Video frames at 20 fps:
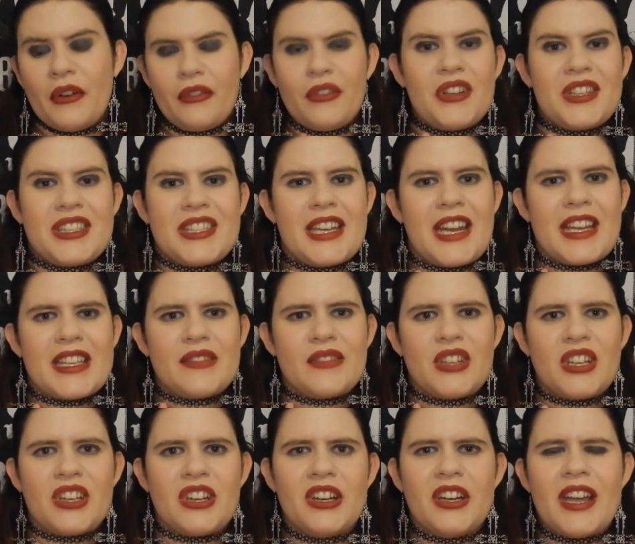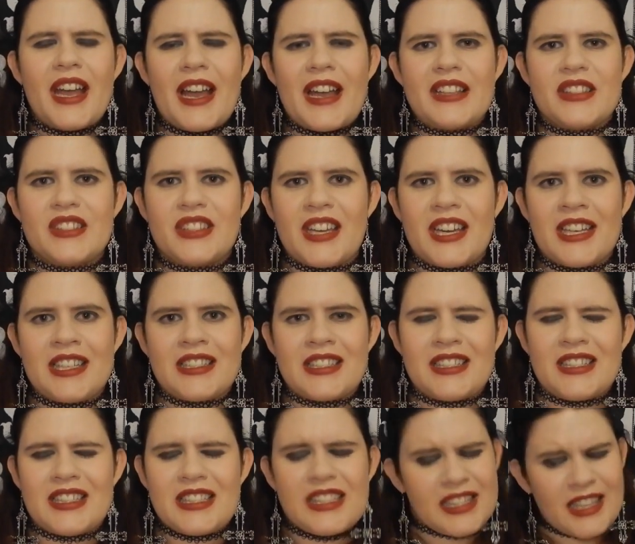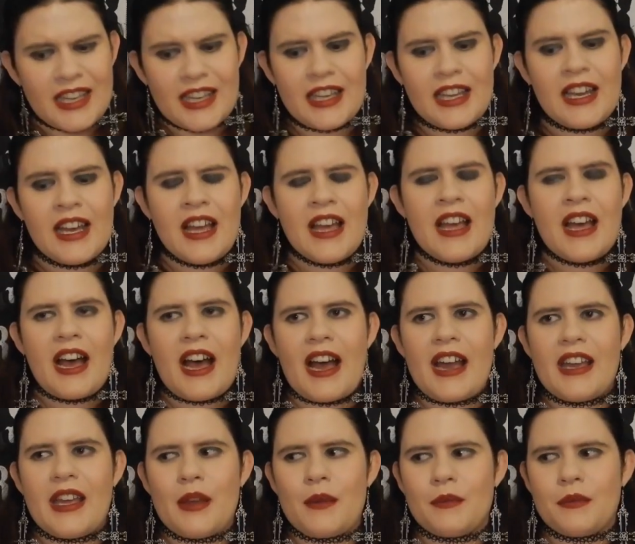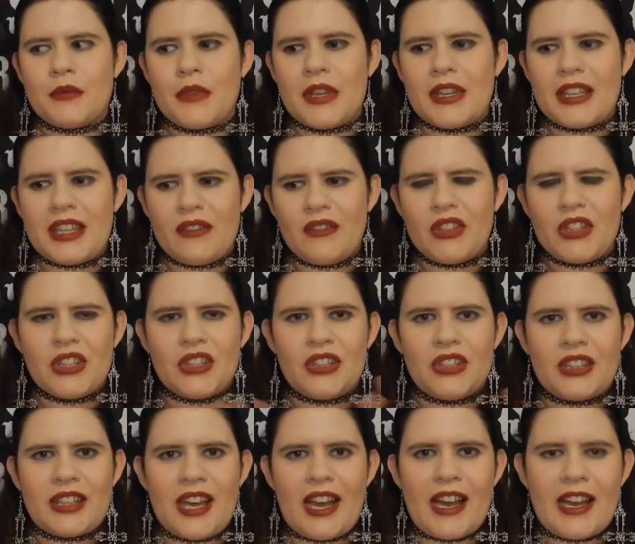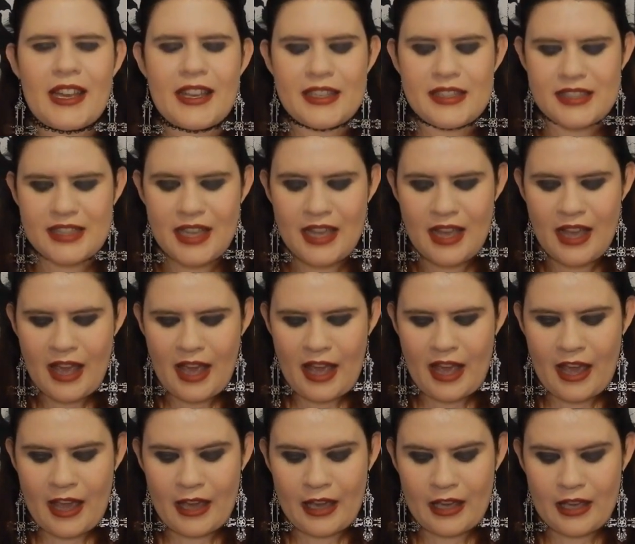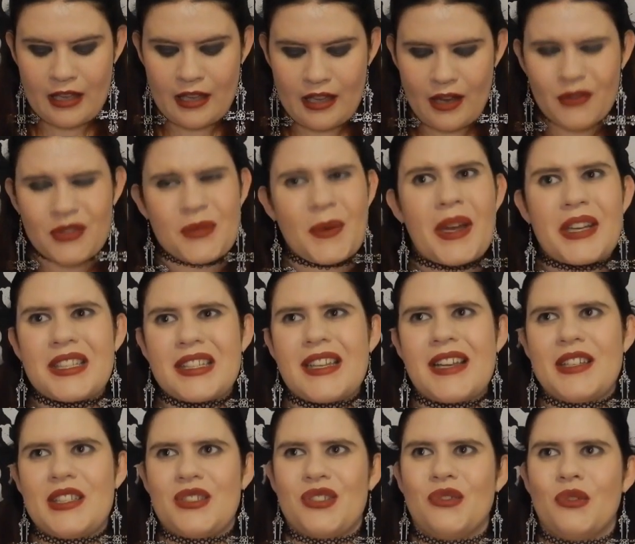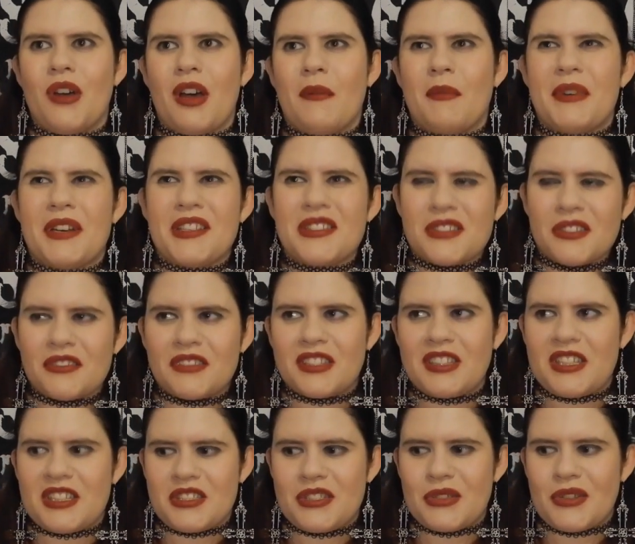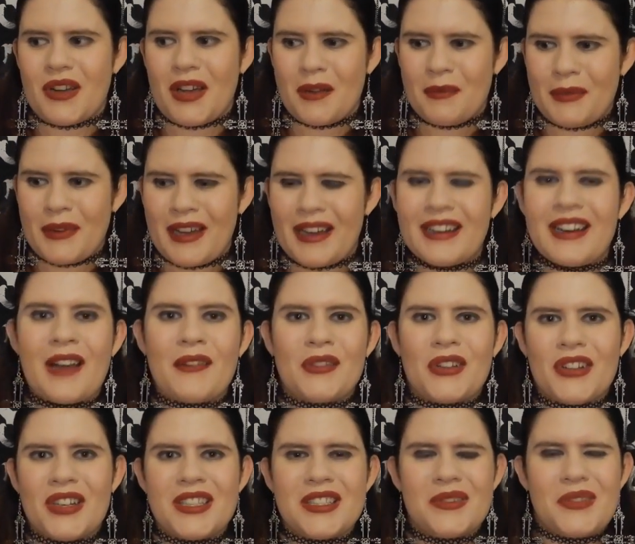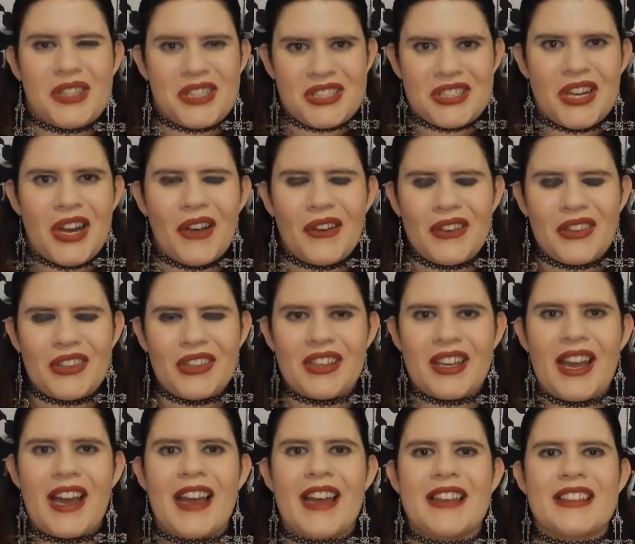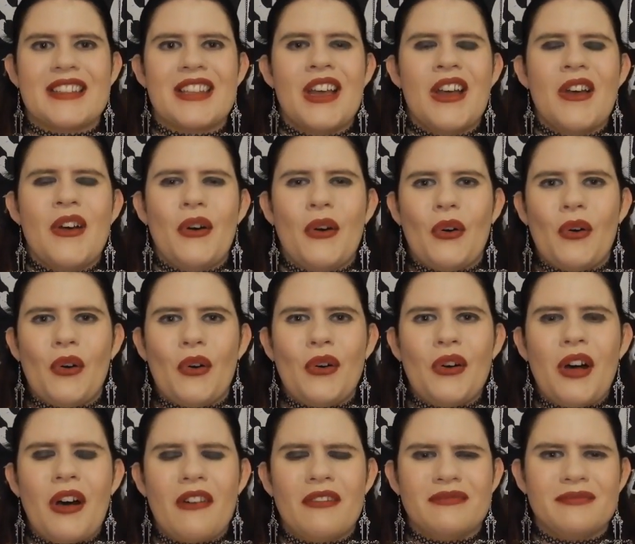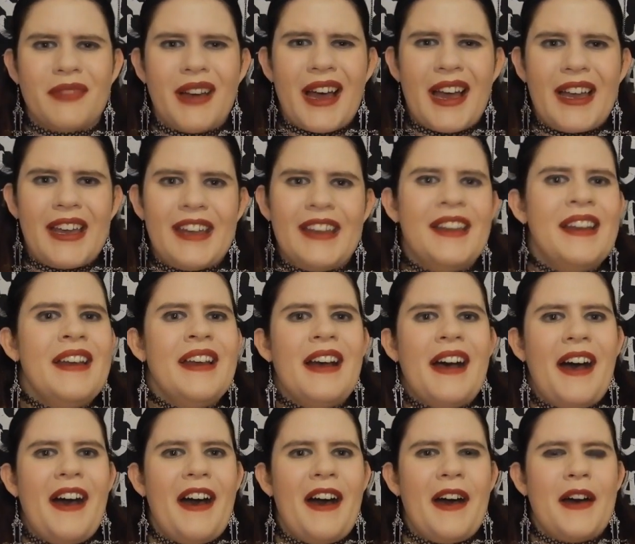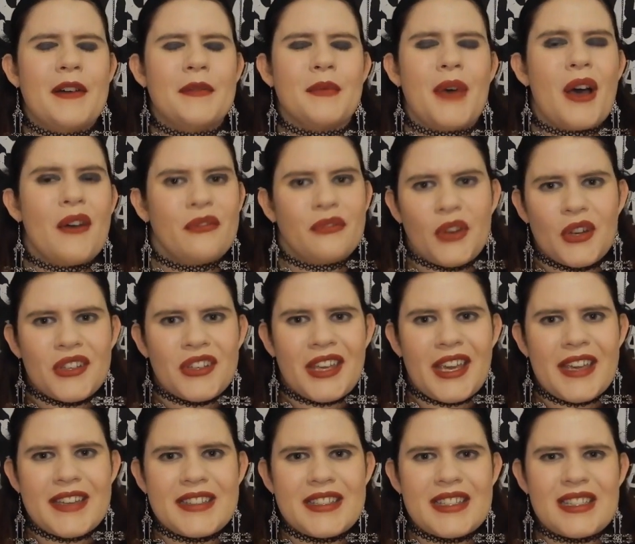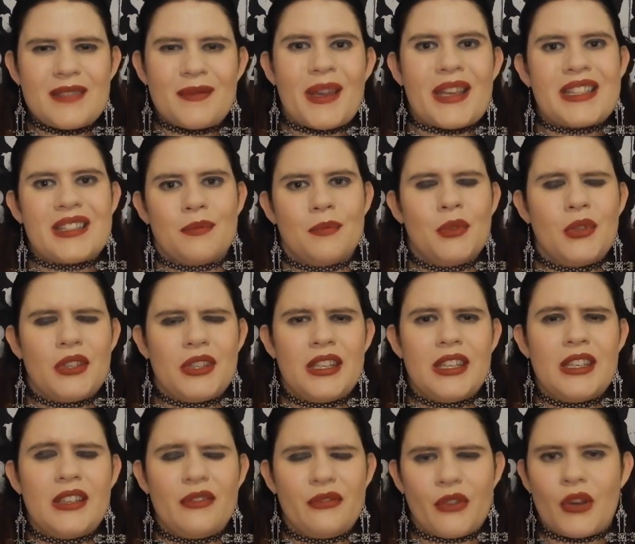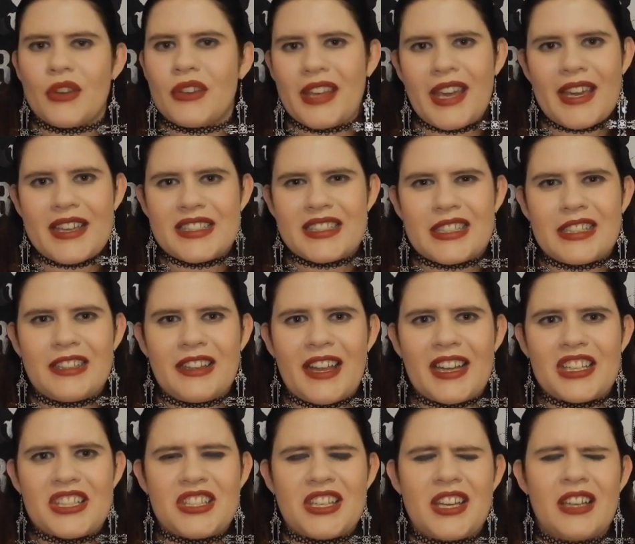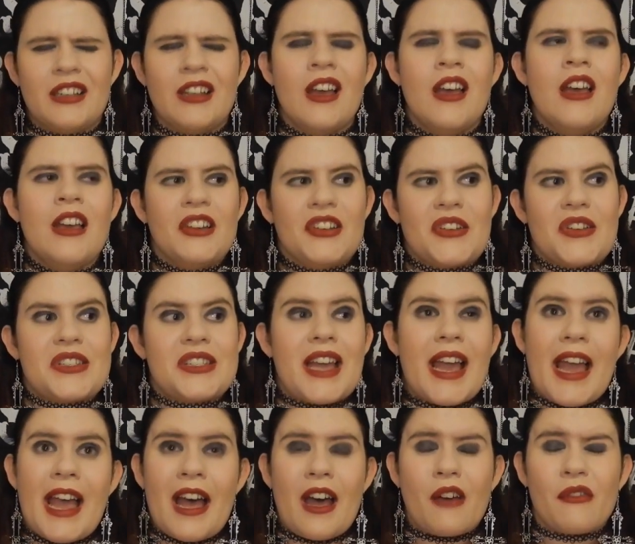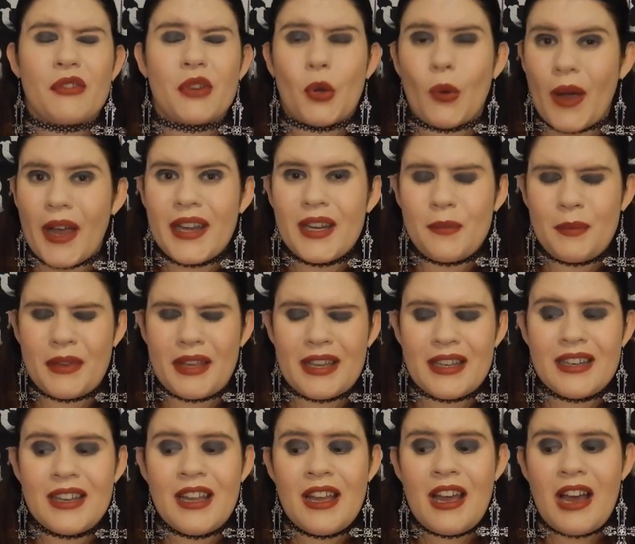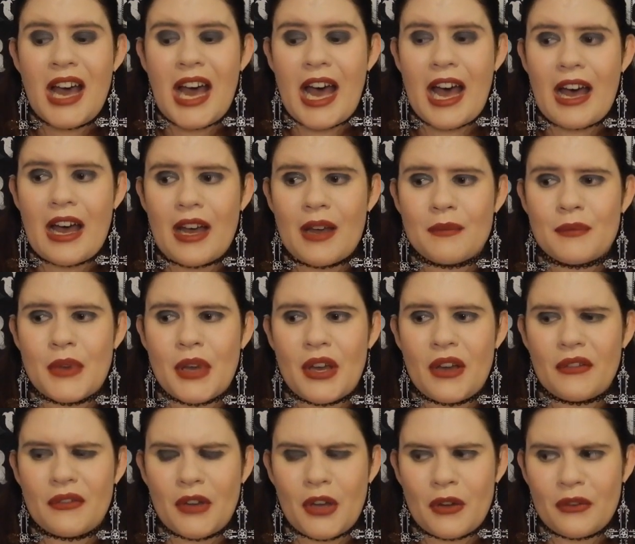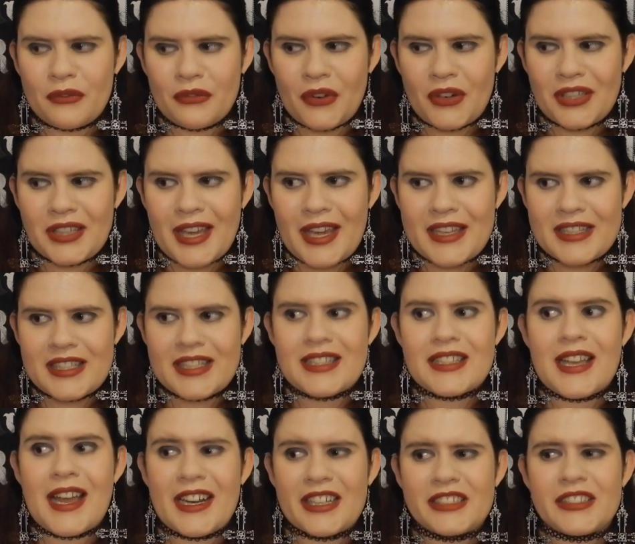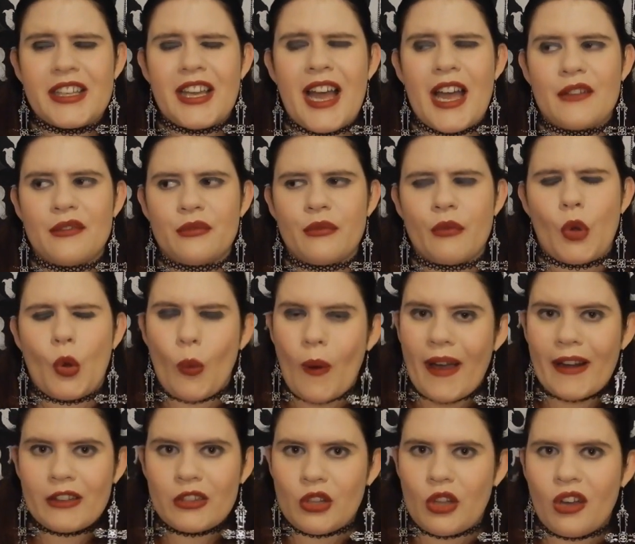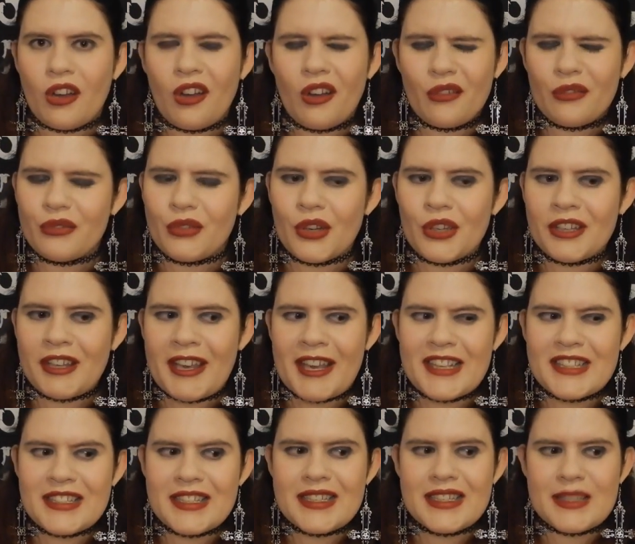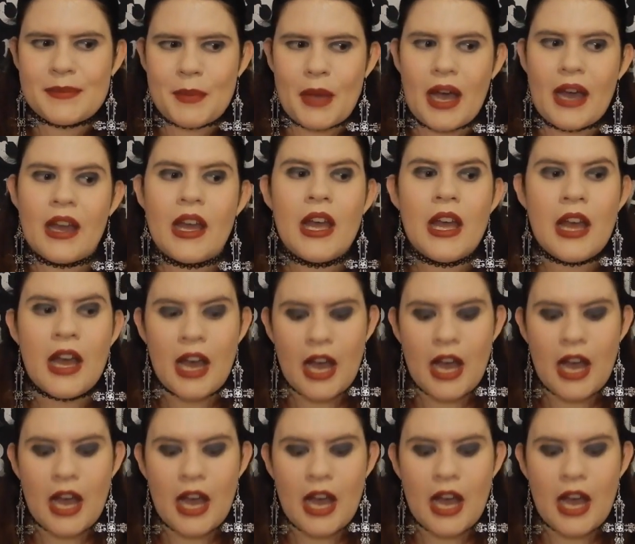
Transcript: for today's video, as you guys can see, I am giving you guys a, I was about to say a tour, but it's not really a tour, but I'm going to be showing you guys all of my um, phone cases, my spooky phone case collection, because I have quite a bit um, of phone cases. I actually have quite a lot of phone cases, but